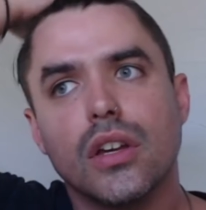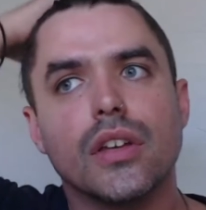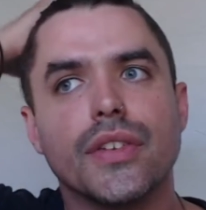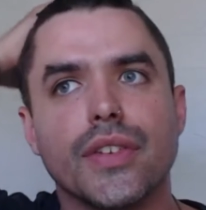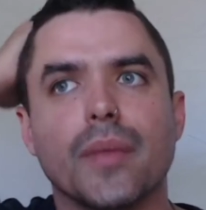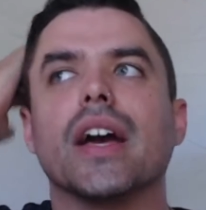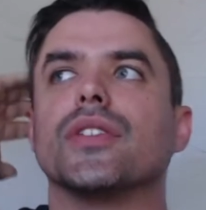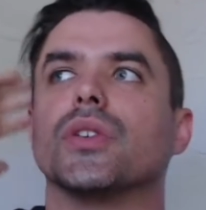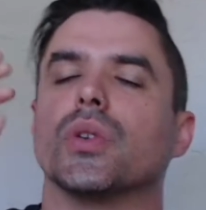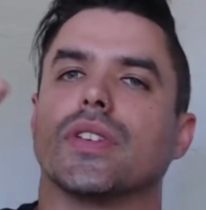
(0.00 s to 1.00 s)
somehow
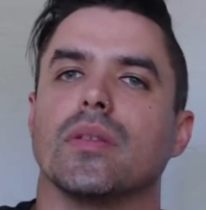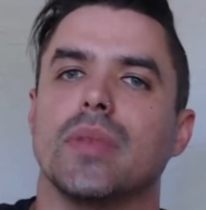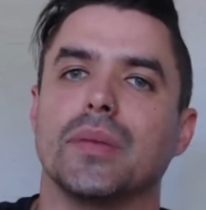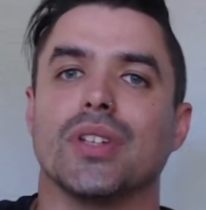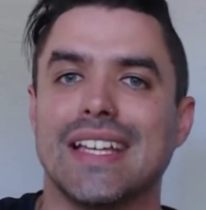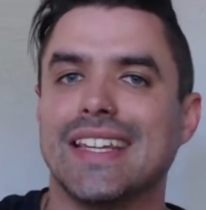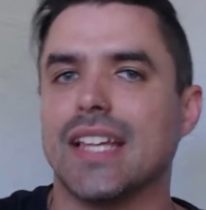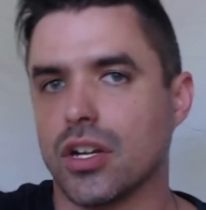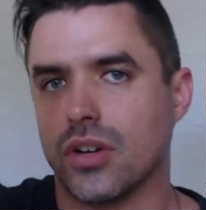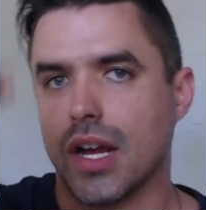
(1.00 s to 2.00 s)
talk to the people in
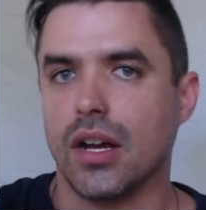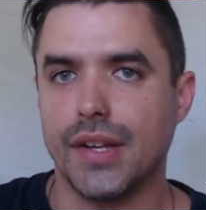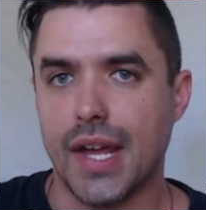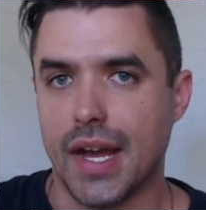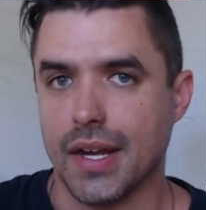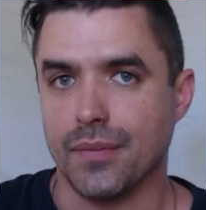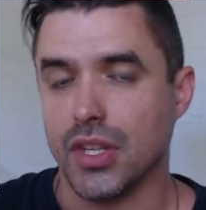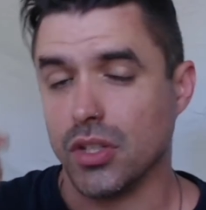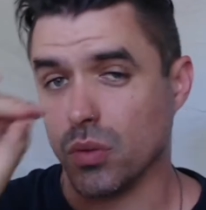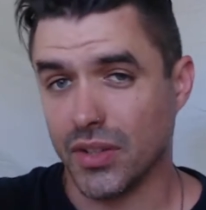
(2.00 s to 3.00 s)
that crowd that
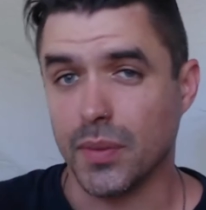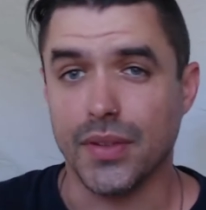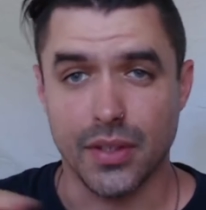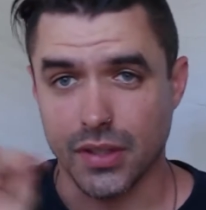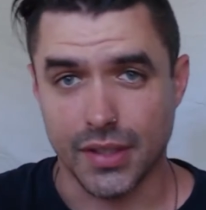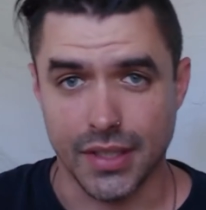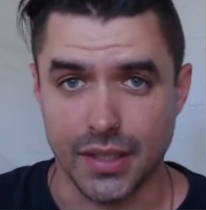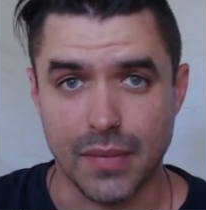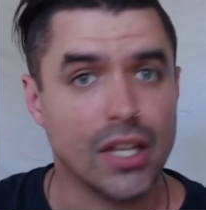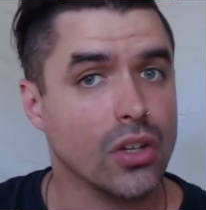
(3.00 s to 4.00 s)
you want to specifically
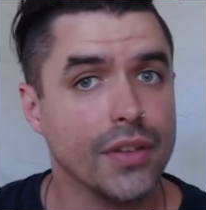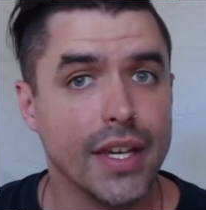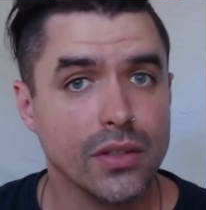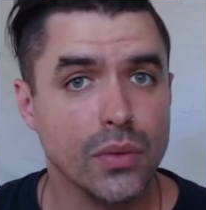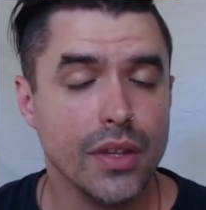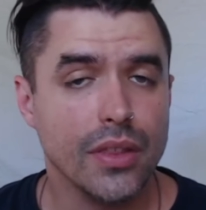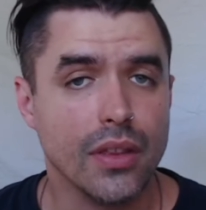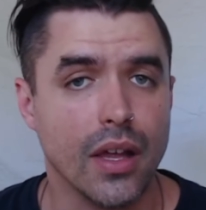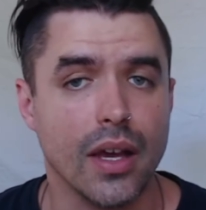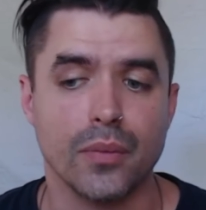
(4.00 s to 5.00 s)
make contact with,
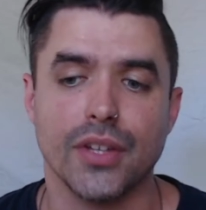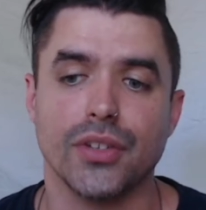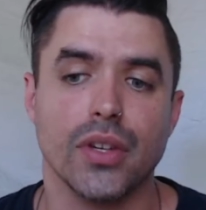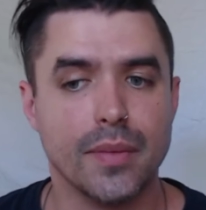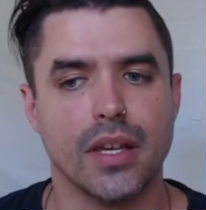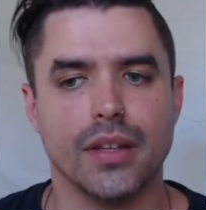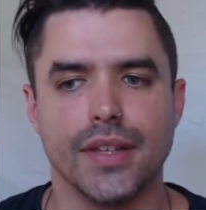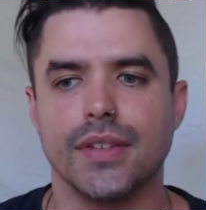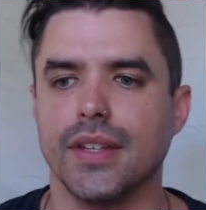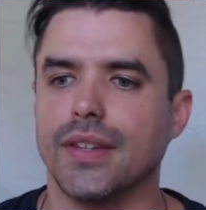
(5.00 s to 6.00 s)
whereas your email
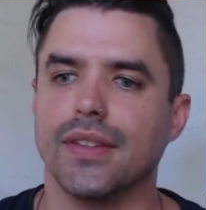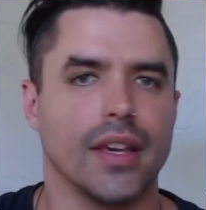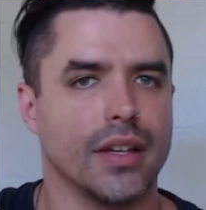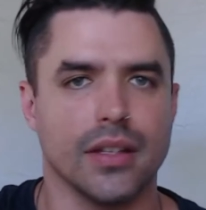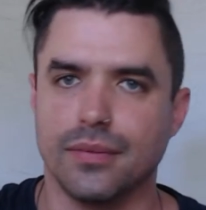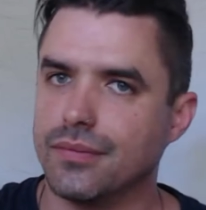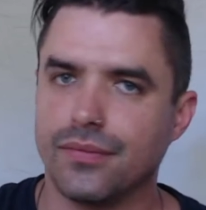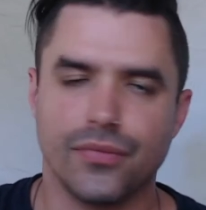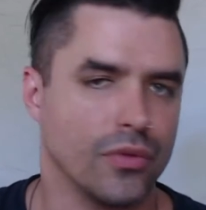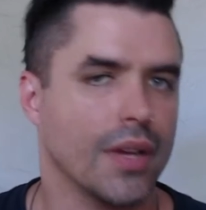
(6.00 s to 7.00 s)
list is like a
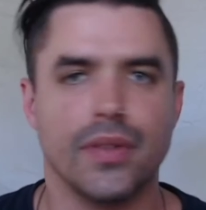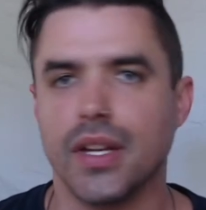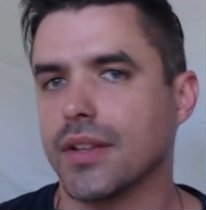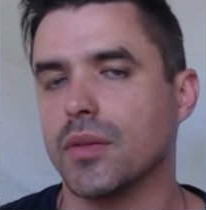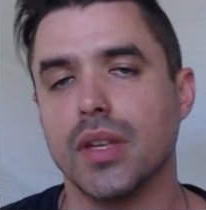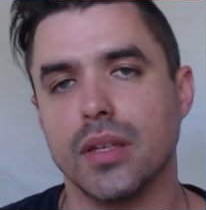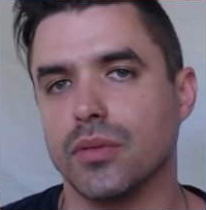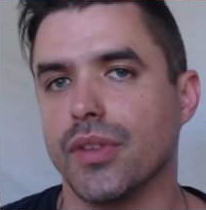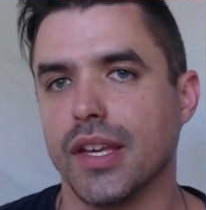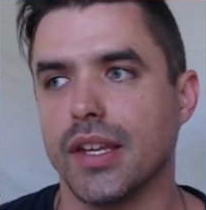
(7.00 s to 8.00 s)
Rolodex of people
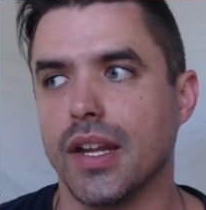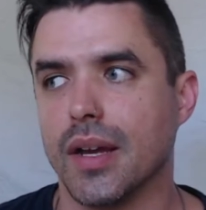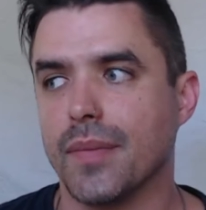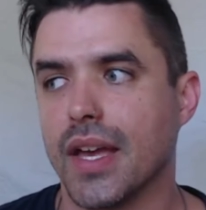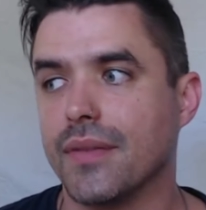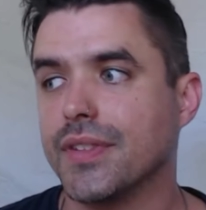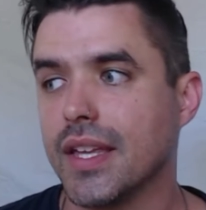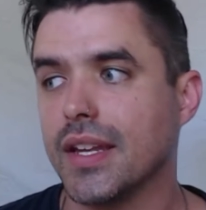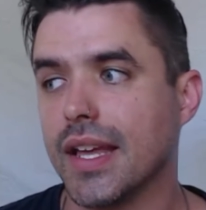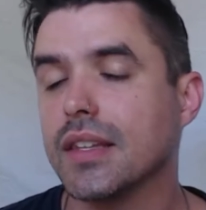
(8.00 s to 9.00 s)
that have
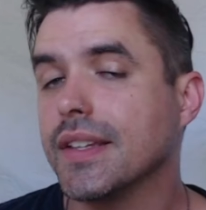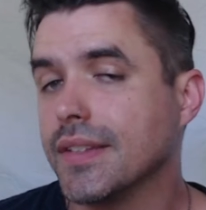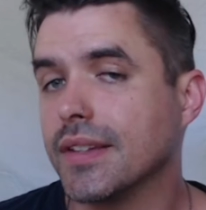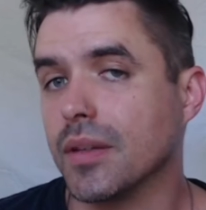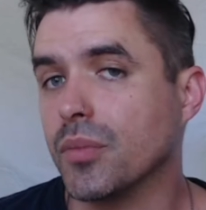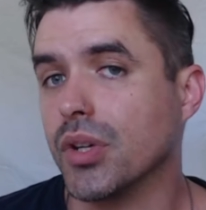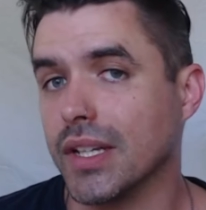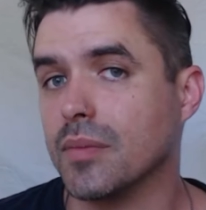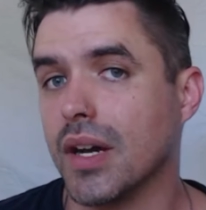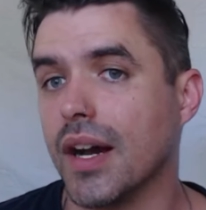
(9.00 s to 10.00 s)
said, at least at some point in
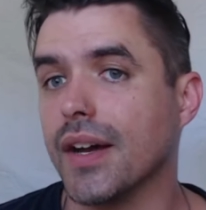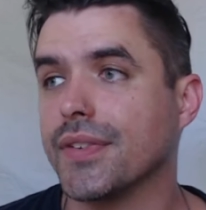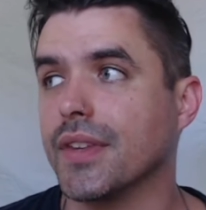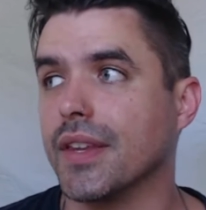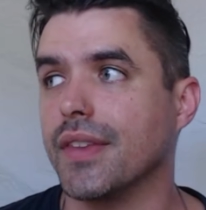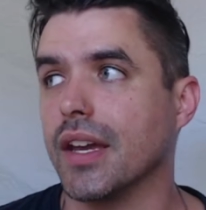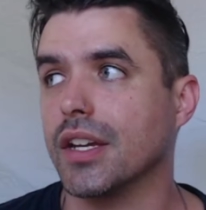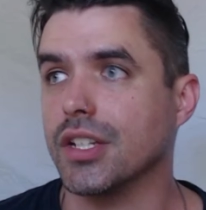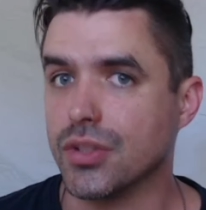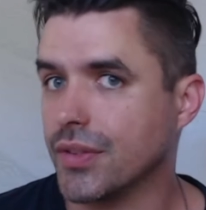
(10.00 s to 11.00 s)
the past, that they are
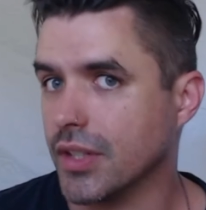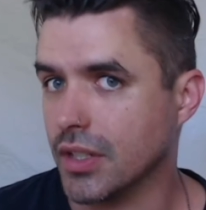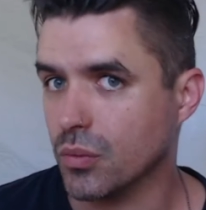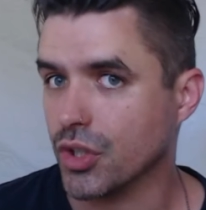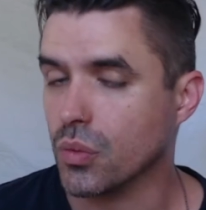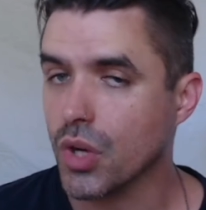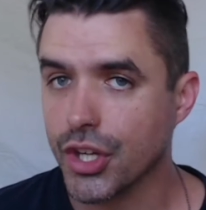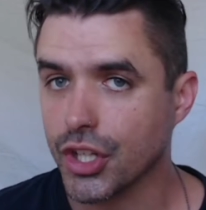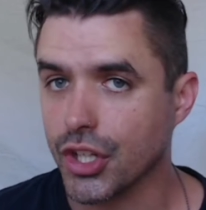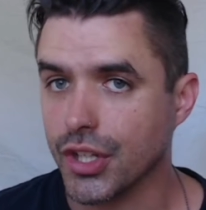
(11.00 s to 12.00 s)
interested in what you're
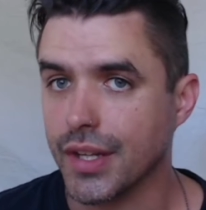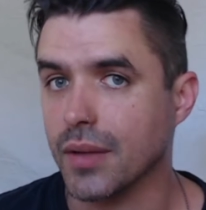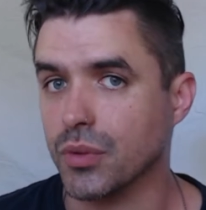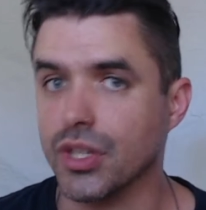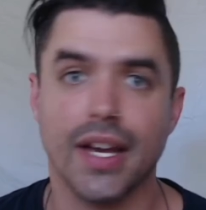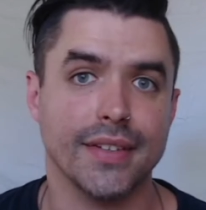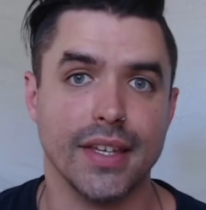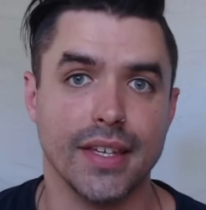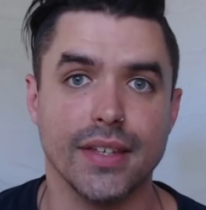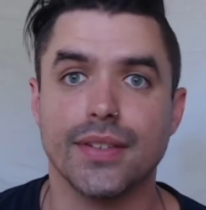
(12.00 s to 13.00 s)
working on and would like to
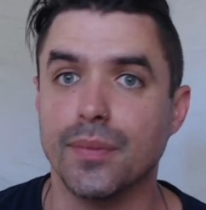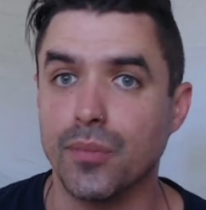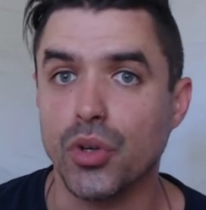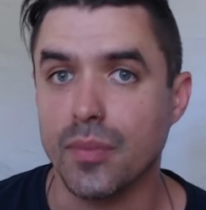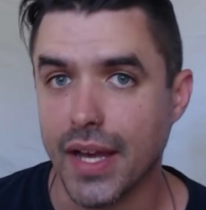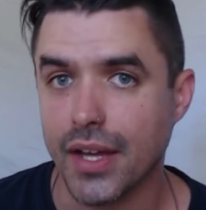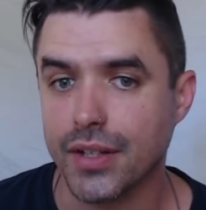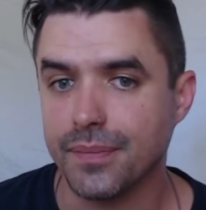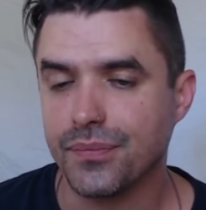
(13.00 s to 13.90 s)
hear some more about it.